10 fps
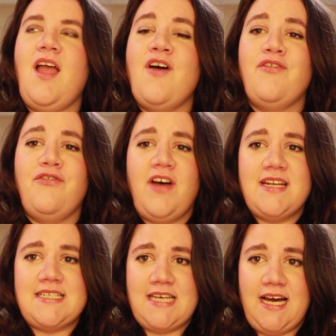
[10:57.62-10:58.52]
a
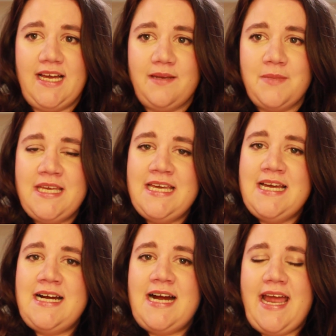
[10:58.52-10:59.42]
fun time
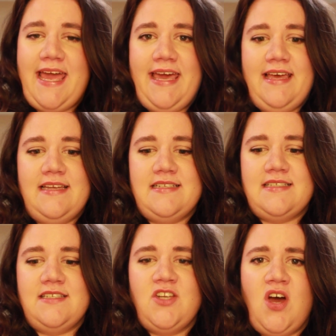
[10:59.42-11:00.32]

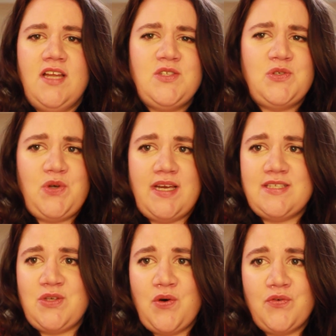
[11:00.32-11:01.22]
and not
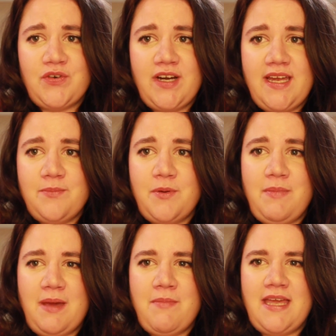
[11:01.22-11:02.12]
stress over it, but
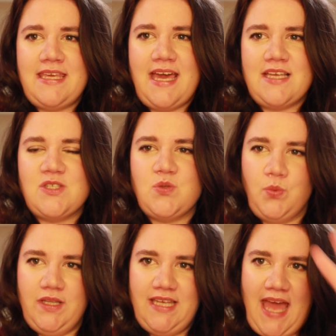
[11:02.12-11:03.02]
make my
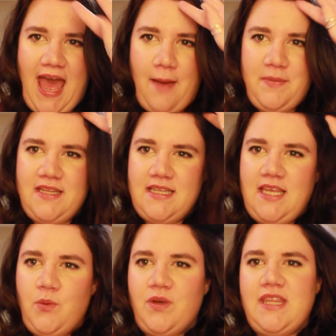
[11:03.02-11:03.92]
guests really happy
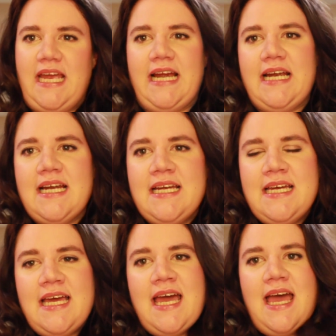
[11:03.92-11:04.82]
that they were there,
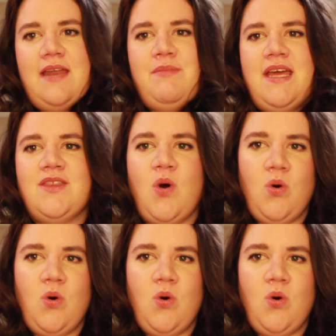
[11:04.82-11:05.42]
and make the